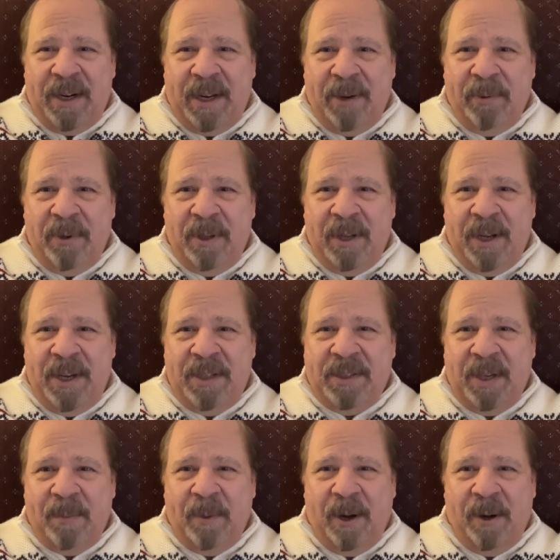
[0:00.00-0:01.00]
and I
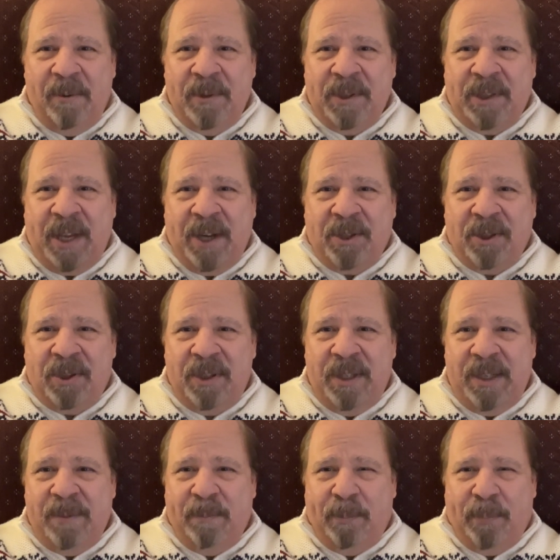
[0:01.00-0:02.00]
realized I was
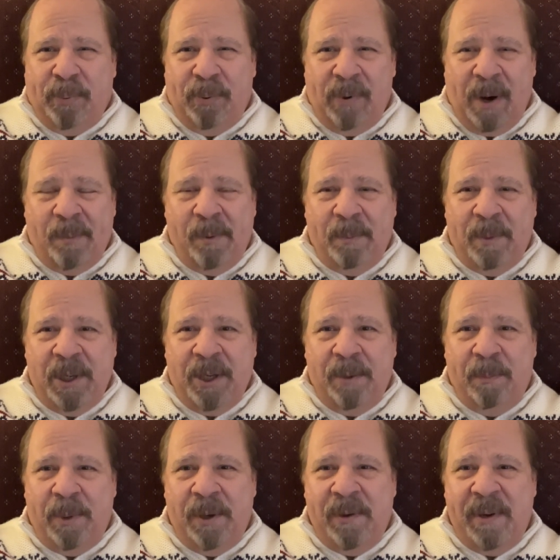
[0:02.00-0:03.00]
actually probably
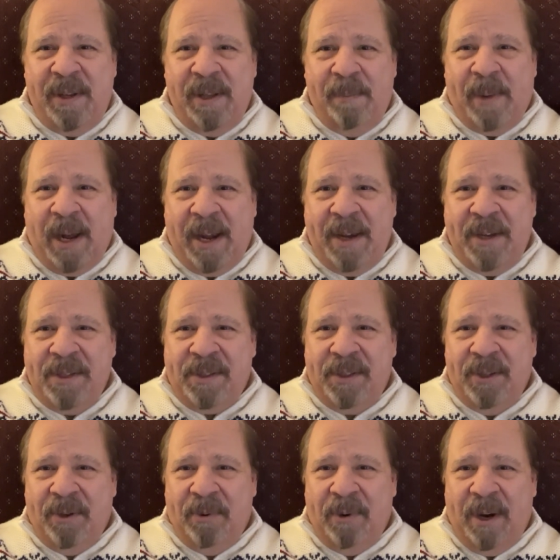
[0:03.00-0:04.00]
computing the
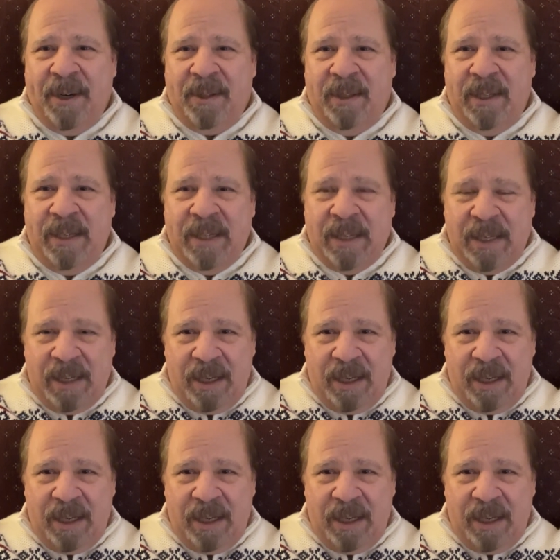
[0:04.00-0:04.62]
bias incorrectly,